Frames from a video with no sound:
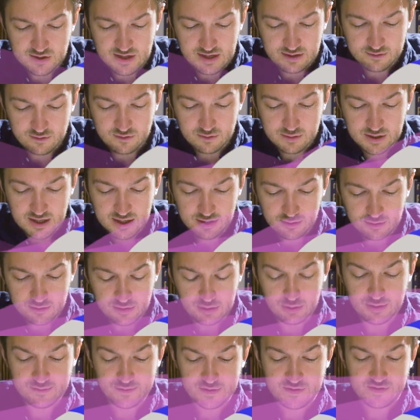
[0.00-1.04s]
tags you got,
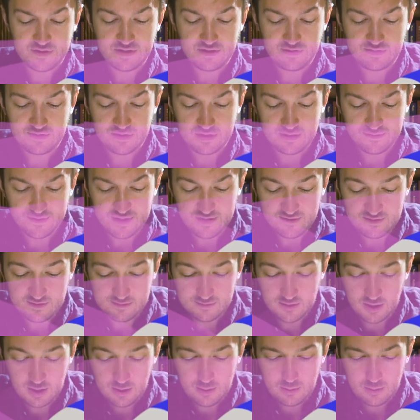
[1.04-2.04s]
you ever see service?